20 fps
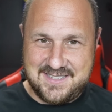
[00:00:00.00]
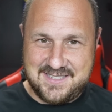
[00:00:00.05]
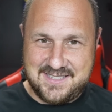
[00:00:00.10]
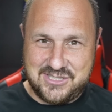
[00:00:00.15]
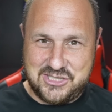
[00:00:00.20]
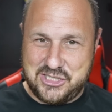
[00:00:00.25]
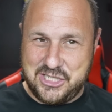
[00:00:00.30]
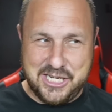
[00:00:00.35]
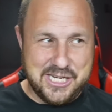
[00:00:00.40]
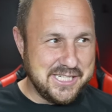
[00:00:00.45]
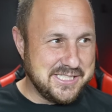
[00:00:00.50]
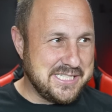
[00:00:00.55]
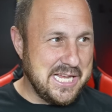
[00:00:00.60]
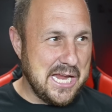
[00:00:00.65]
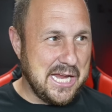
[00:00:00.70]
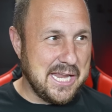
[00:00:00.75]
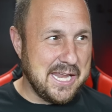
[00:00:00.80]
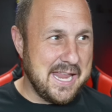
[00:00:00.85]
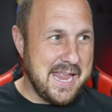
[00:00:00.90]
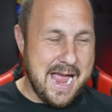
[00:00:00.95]
She gonna
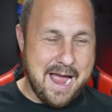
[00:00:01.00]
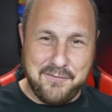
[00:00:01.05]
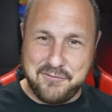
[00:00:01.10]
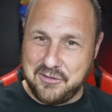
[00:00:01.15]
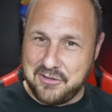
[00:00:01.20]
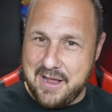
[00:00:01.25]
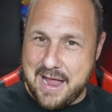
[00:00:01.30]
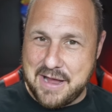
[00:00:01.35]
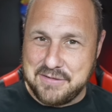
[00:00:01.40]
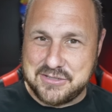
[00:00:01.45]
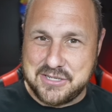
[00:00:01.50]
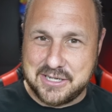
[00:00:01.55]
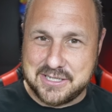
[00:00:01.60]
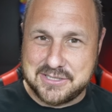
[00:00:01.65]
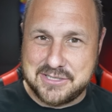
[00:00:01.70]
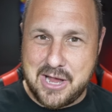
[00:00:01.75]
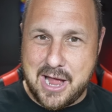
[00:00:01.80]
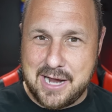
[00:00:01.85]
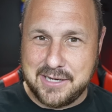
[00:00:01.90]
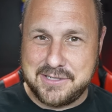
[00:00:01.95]
take you to the afterlife so you can
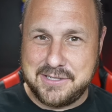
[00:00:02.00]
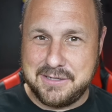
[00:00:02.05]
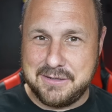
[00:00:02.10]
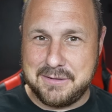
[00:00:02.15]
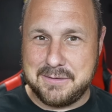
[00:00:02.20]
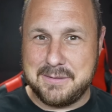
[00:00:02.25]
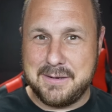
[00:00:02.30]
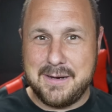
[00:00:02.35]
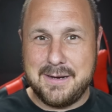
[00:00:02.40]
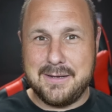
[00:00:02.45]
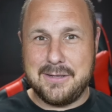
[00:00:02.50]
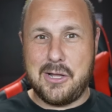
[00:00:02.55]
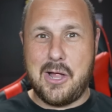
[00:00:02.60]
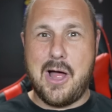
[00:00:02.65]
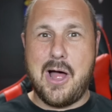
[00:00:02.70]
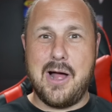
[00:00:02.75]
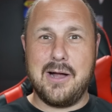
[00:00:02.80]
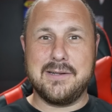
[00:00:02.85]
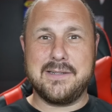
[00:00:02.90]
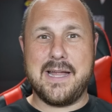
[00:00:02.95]
talk to your
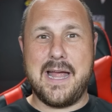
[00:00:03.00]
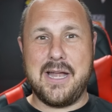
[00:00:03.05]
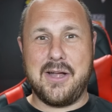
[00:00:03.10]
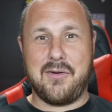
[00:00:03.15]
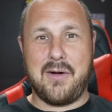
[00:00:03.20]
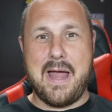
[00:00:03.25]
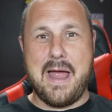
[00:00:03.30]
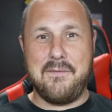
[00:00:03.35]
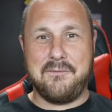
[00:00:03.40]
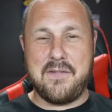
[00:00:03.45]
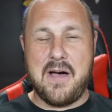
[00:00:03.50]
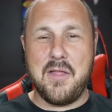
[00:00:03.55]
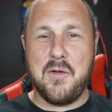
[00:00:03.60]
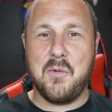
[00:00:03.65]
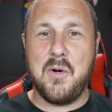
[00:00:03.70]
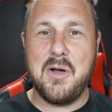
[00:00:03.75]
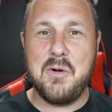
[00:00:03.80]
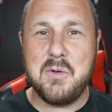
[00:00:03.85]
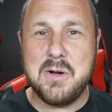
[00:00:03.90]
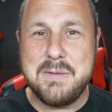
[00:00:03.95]
long dead grandfather?
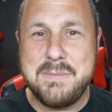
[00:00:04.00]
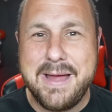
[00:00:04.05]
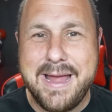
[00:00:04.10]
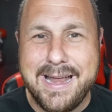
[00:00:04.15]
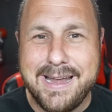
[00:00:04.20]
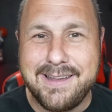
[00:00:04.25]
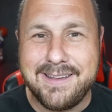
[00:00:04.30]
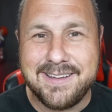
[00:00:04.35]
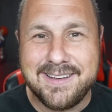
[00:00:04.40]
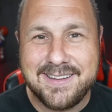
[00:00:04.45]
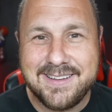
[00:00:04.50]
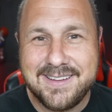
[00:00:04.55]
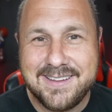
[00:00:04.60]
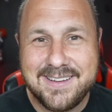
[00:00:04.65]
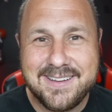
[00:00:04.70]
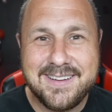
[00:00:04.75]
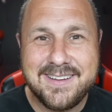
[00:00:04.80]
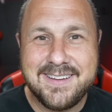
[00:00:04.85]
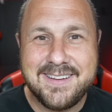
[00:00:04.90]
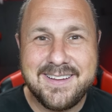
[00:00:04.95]
What do you mean?
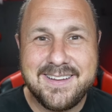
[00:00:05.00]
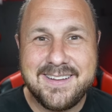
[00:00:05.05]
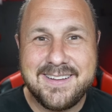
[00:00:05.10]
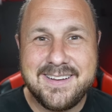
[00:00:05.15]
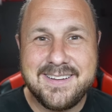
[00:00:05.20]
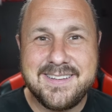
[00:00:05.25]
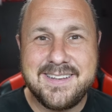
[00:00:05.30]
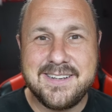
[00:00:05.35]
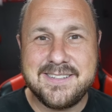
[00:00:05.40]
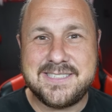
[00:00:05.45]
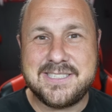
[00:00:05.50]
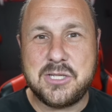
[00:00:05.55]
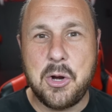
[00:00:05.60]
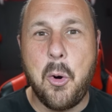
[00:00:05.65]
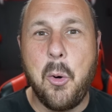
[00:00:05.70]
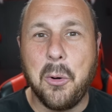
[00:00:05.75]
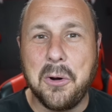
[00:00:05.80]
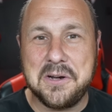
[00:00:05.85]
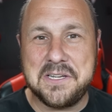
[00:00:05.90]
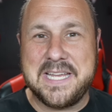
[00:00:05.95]

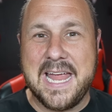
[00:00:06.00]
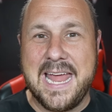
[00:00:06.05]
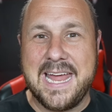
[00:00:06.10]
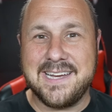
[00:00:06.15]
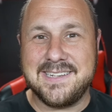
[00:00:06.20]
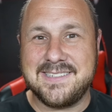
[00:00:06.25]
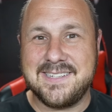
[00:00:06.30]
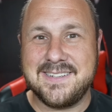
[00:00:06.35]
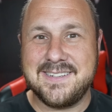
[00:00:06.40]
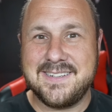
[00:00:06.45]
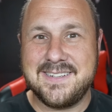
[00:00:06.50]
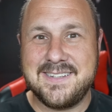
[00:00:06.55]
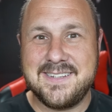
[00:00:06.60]
Tour date?